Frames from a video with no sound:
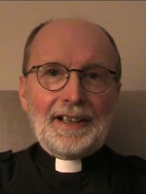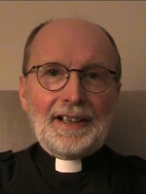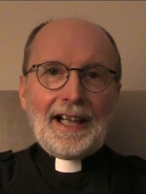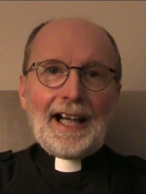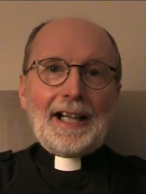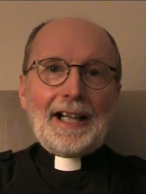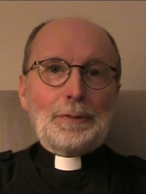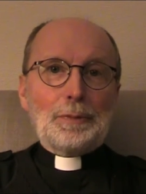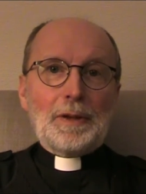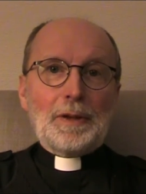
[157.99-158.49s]

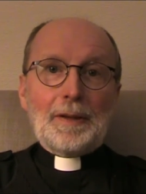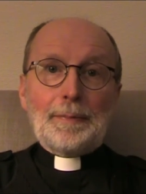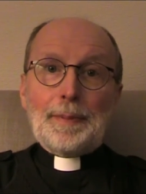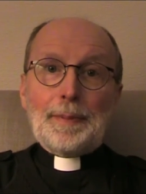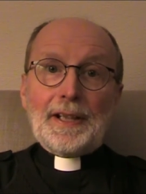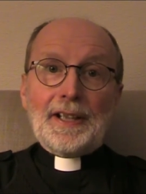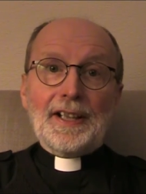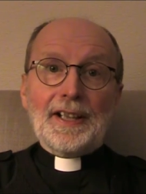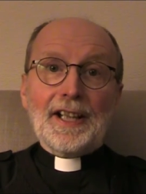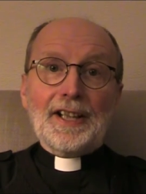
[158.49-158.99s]
and will
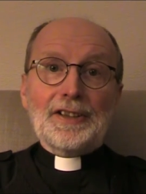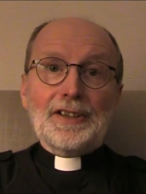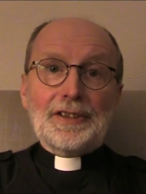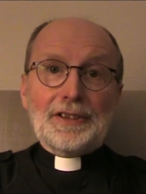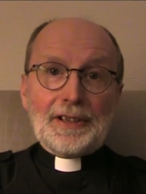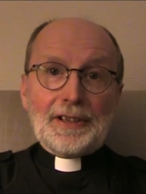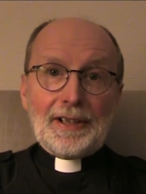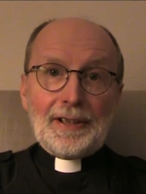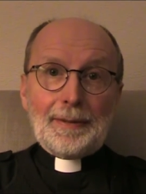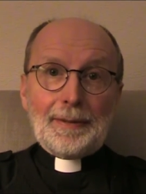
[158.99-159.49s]
be an
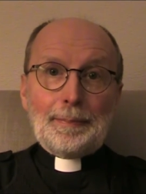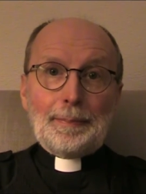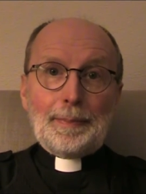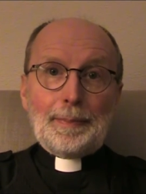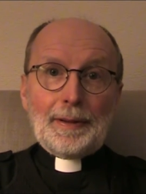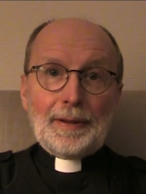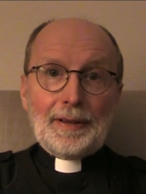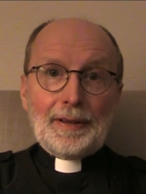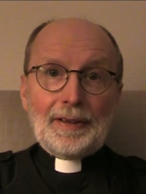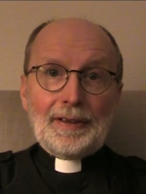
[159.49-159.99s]

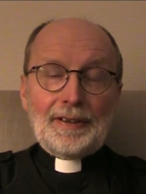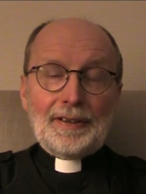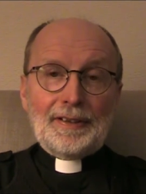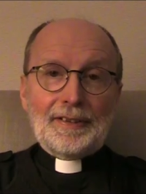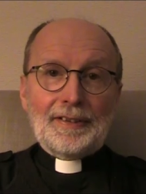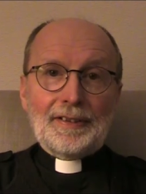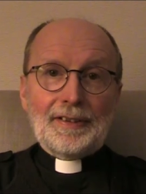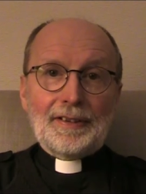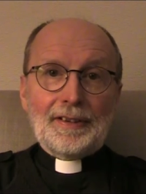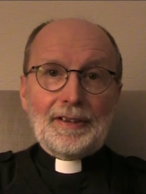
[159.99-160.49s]
example
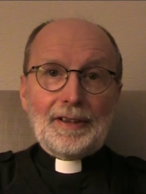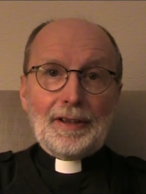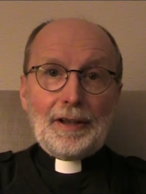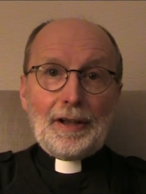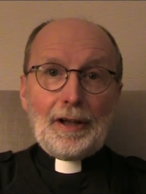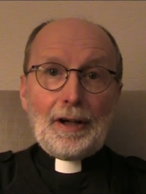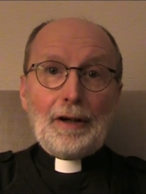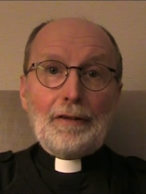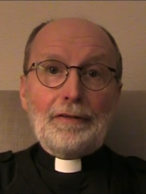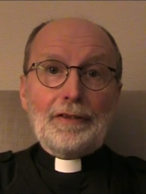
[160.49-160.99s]

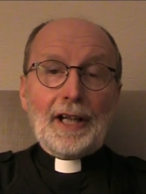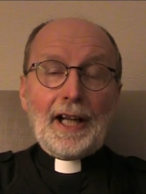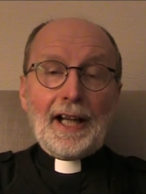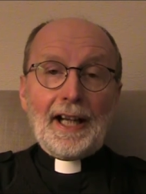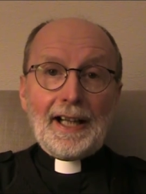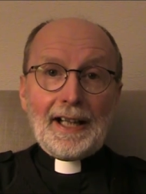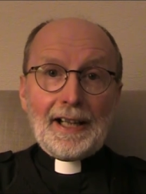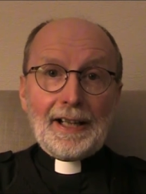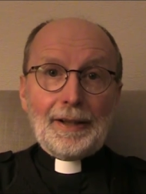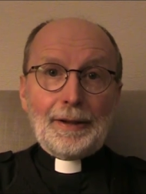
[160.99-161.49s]
of
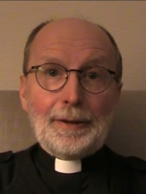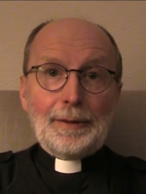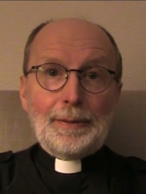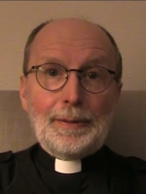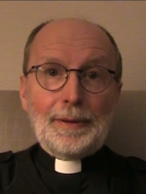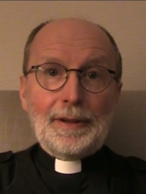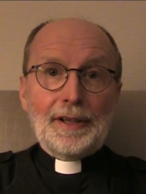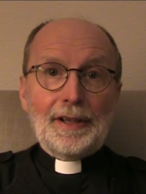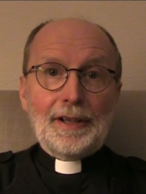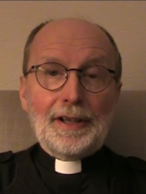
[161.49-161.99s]

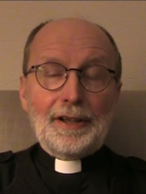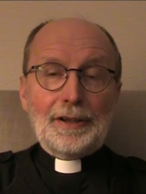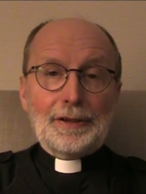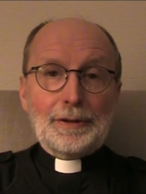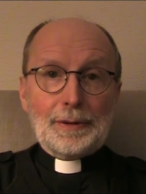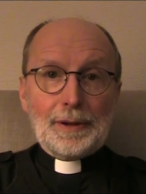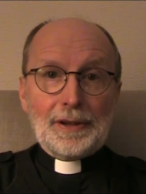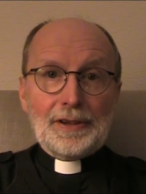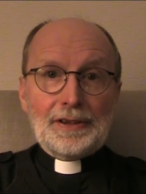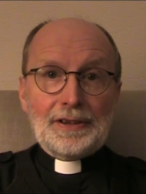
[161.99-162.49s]
how a
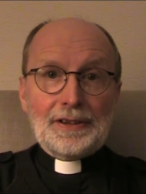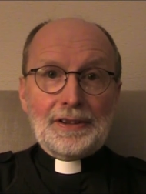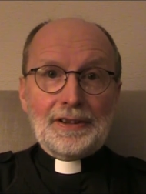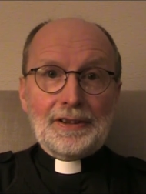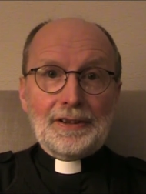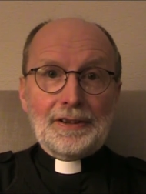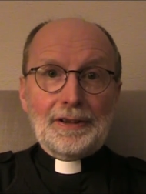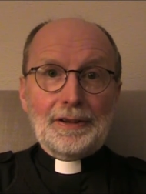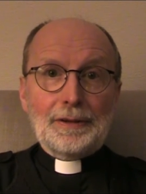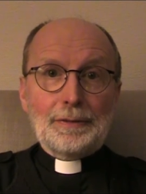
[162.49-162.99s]

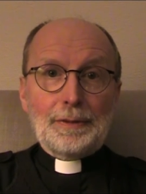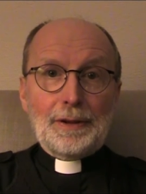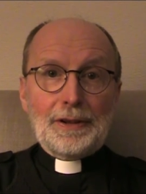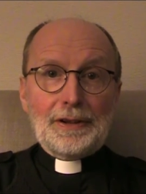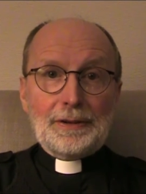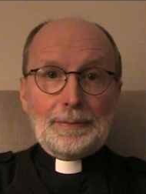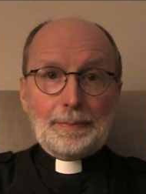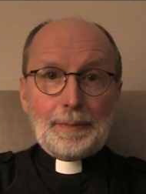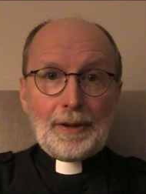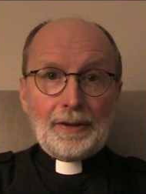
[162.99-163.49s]
Christian
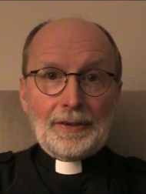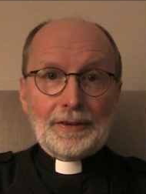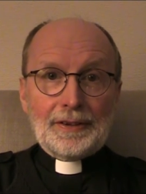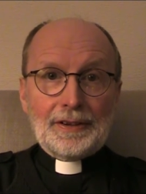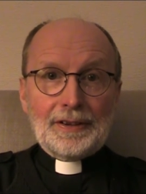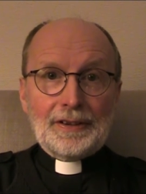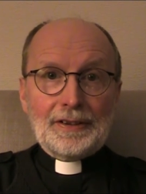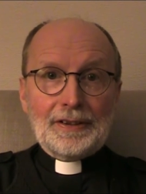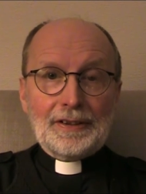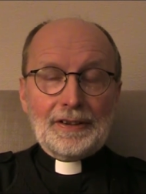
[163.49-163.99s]

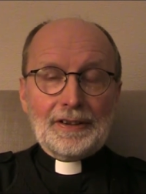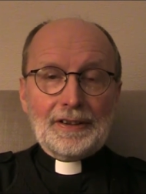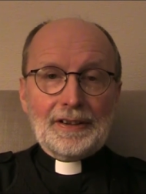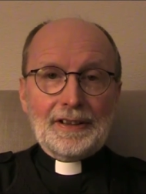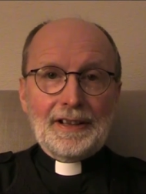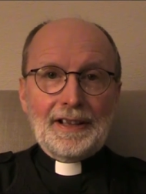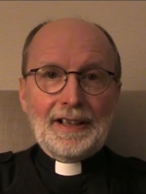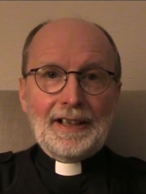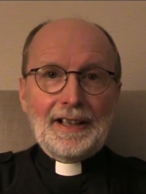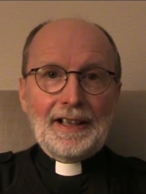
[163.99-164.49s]
responds
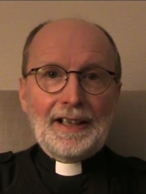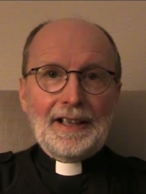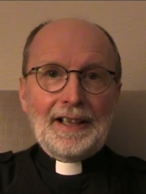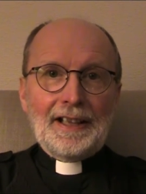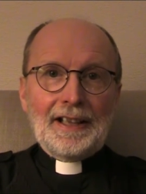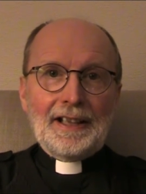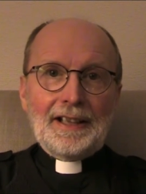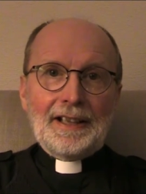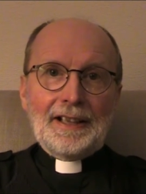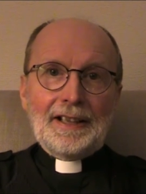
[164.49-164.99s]

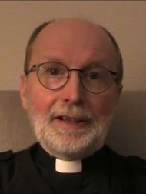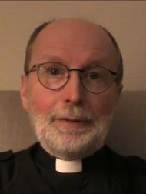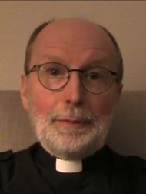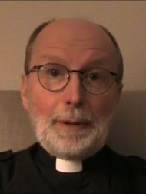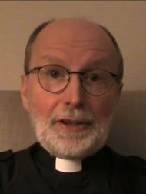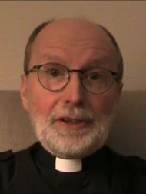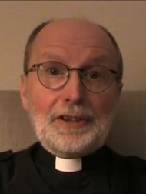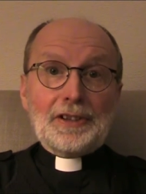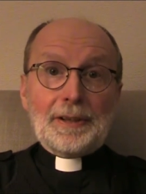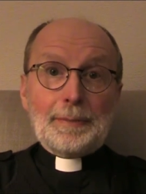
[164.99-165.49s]

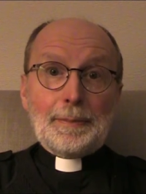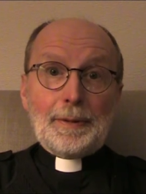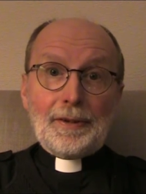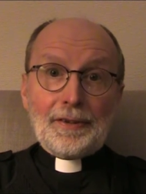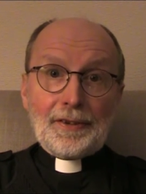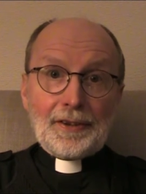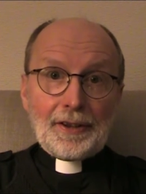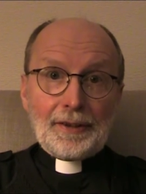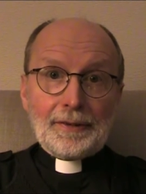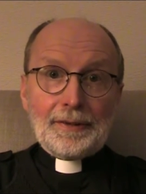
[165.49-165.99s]
when some
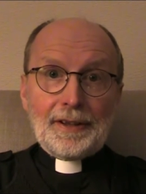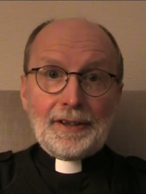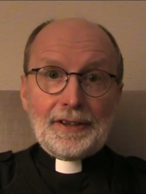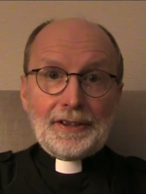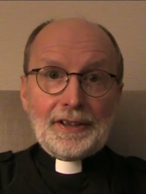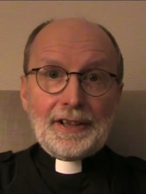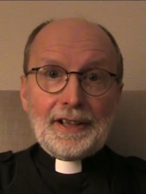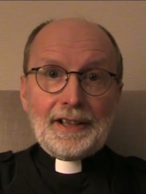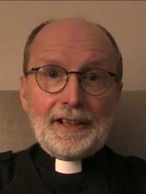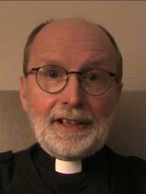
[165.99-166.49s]

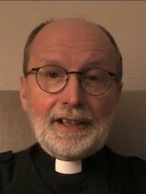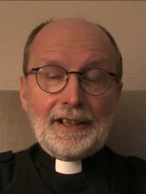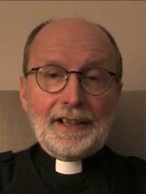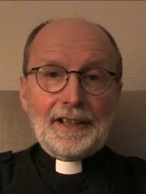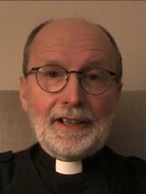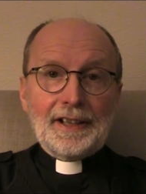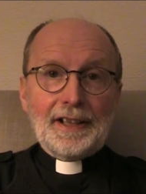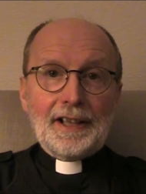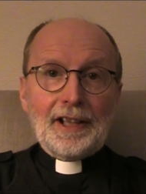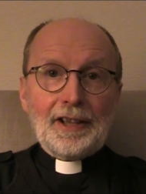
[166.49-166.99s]
authority
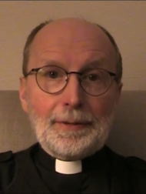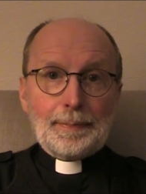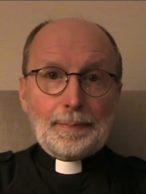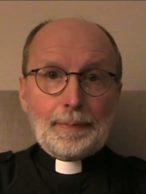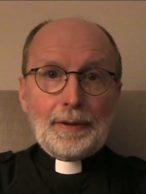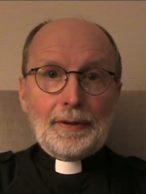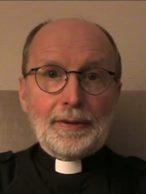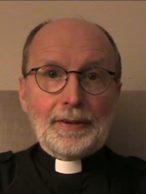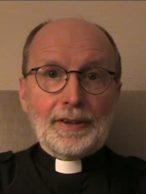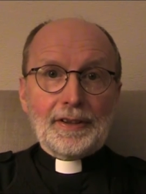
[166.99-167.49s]
is
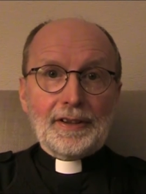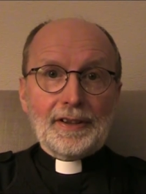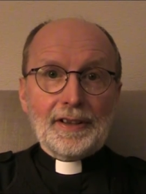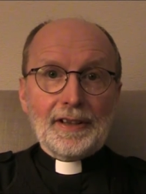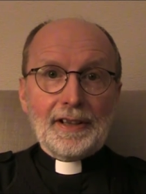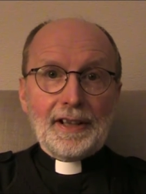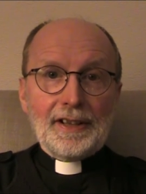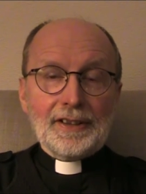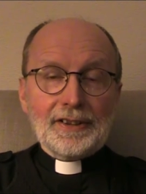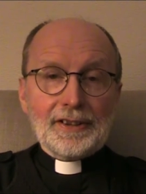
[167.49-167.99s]
put
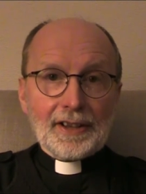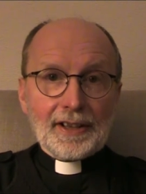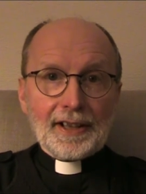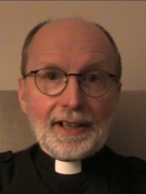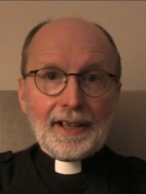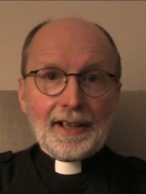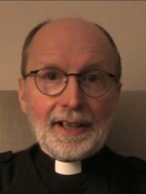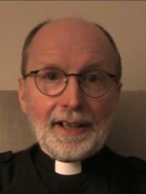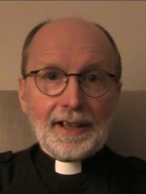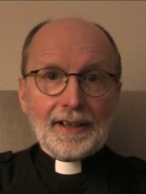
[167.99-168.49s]
into
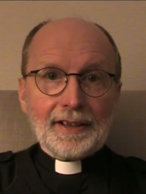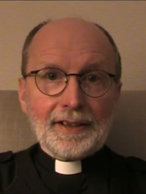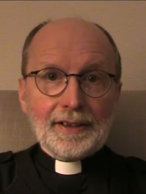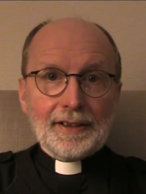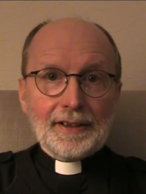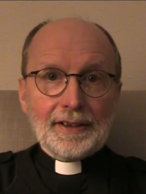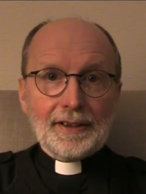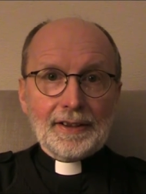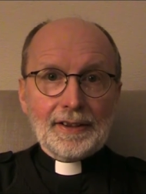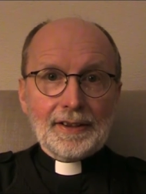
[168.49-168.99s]
their
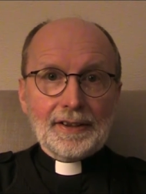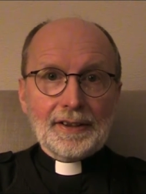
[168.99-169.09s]
hands.